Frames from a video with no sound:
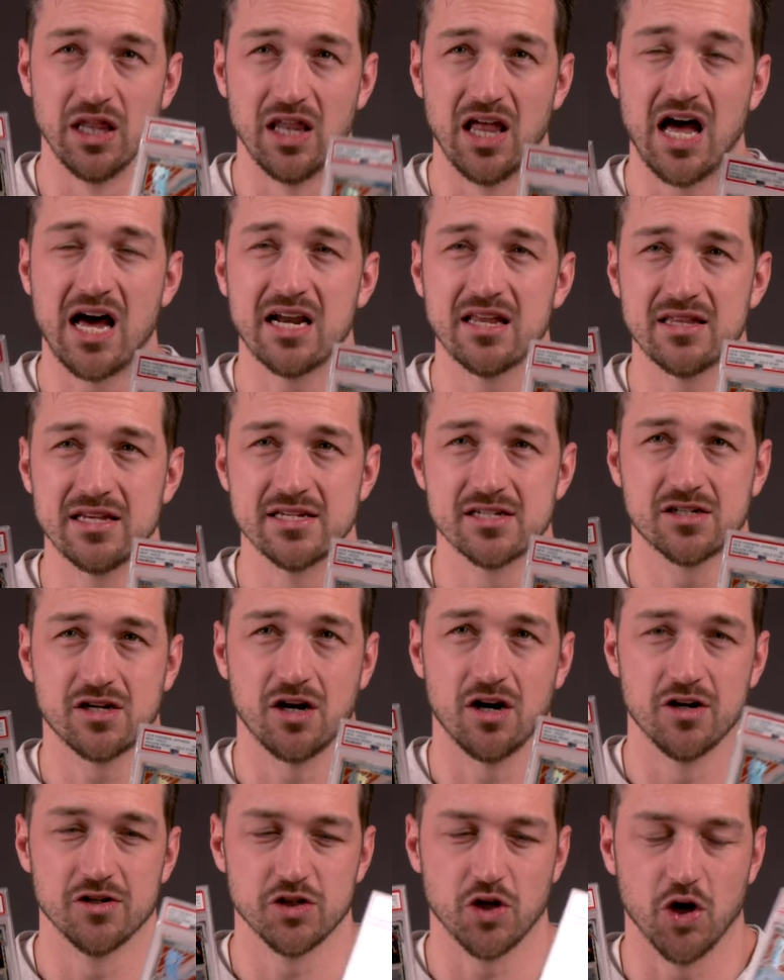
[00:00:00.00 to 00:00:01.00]
a lot of these
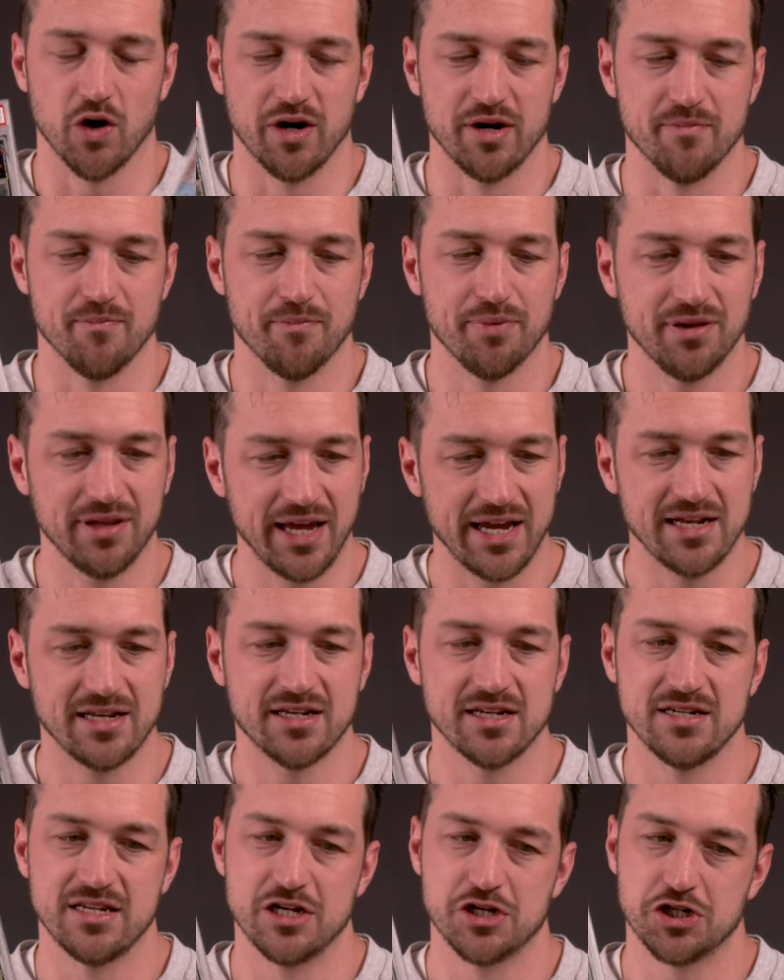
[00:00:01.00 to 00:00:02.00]
cards are in
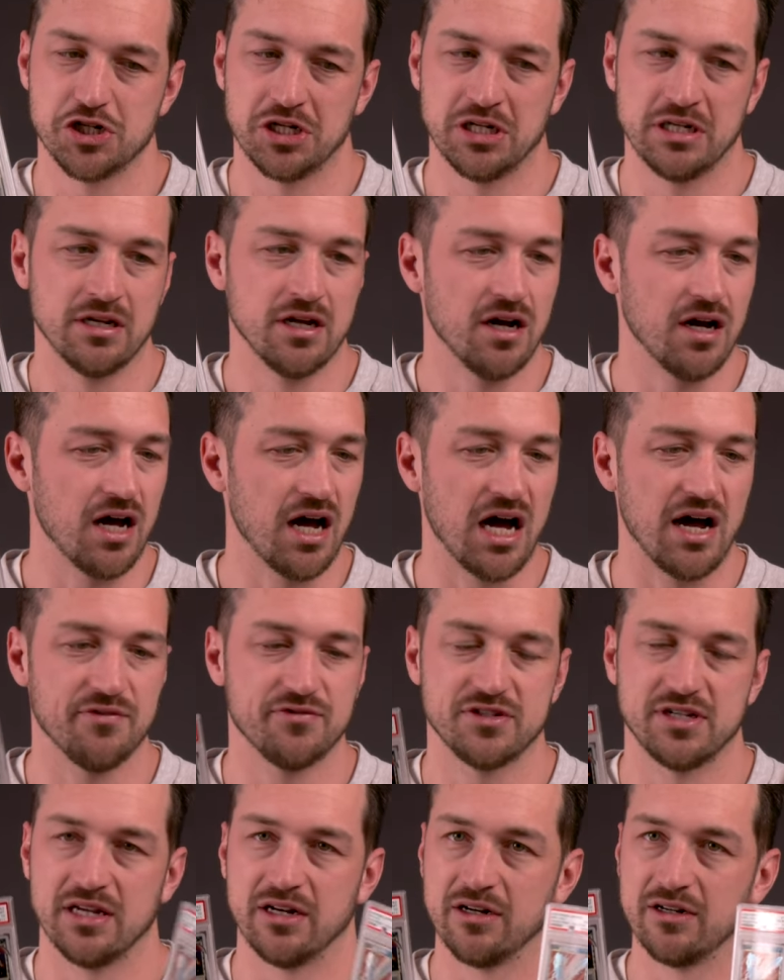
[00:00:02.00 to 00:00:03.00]
plate condition,
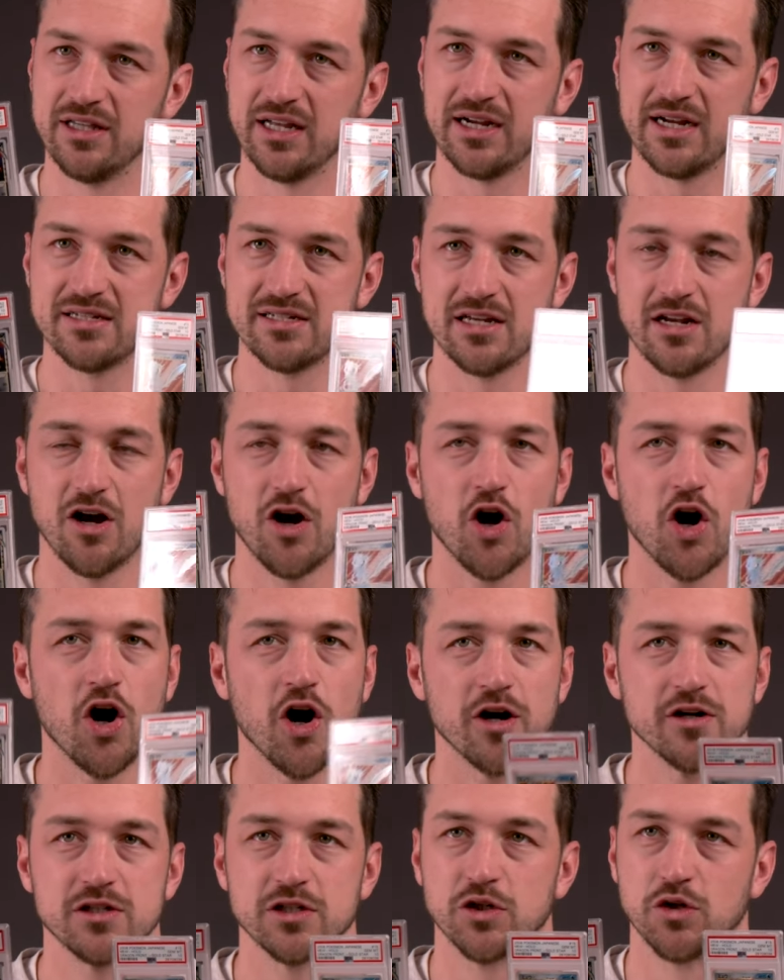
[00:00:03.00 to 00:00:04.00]
off-centered, like I said,
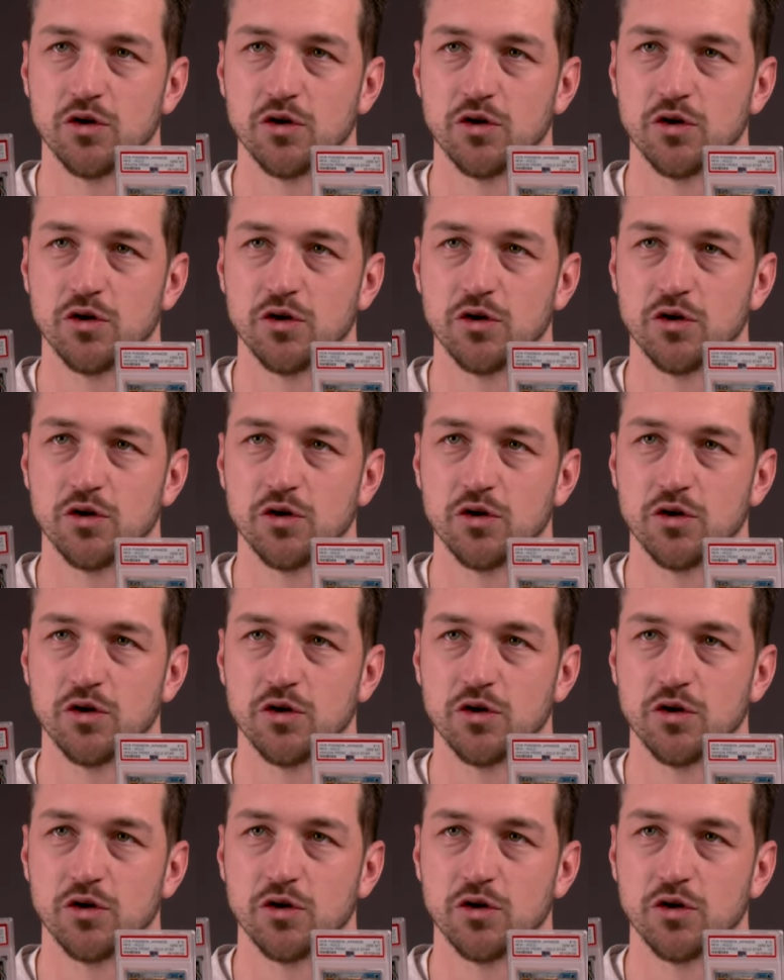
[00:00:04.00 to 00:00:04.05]
hard to